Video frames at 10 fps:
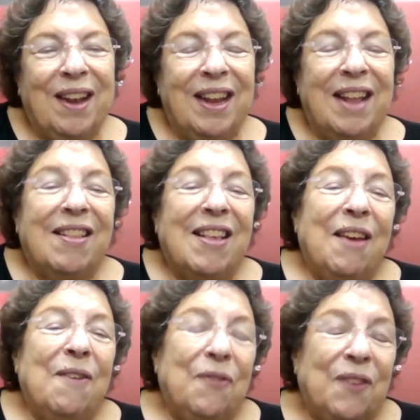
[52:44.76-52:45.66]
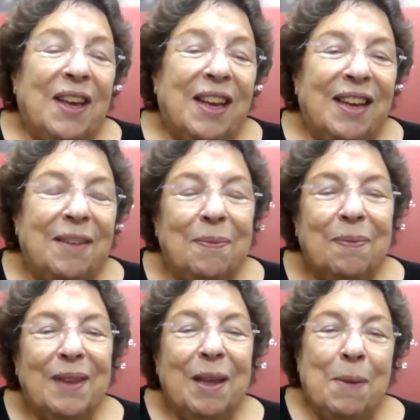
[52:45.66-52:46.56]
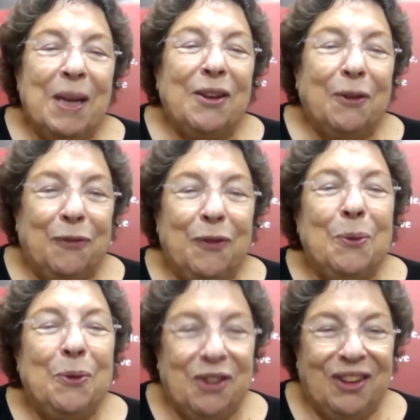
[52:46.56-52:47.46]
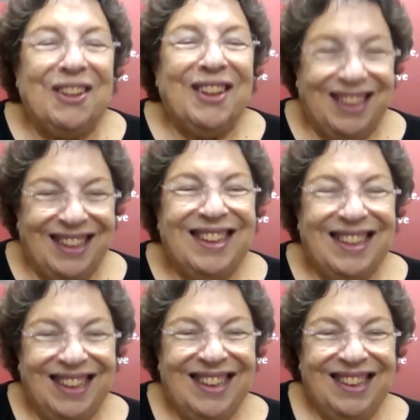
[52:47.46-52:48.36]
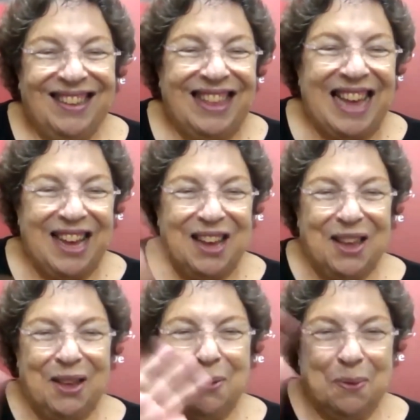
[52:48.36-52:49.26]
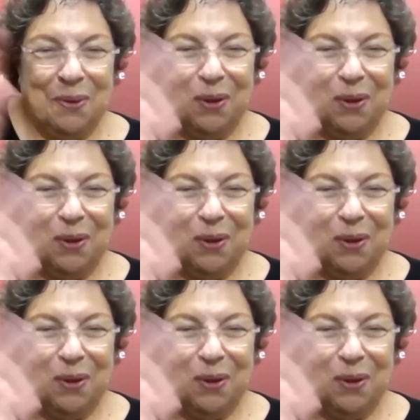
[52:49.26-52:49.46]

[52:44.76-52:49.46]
let's have a better future. Thank you.